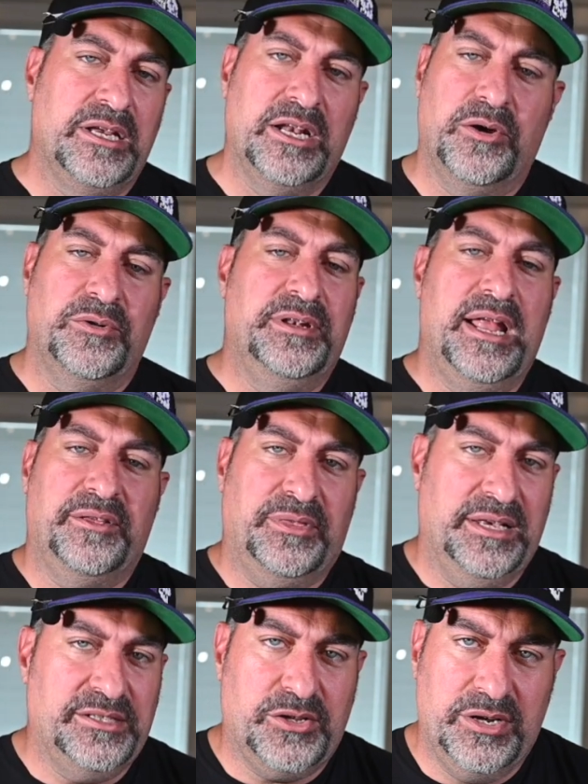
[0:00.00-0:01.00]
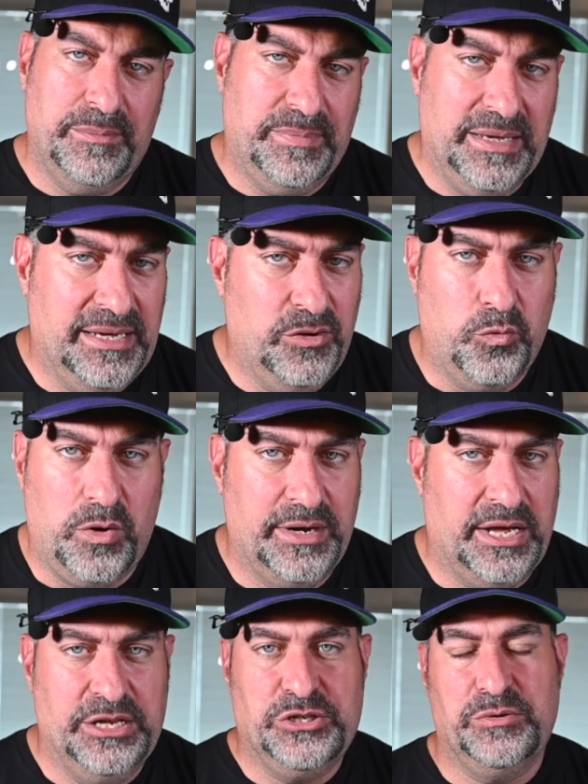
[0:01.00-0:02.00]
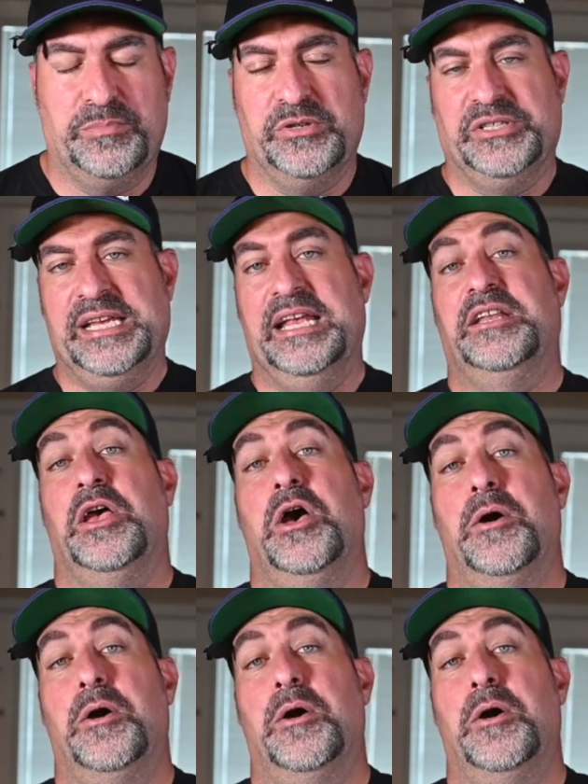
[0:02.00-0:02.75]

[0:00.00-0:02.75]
you know, nothing's going to be 100%.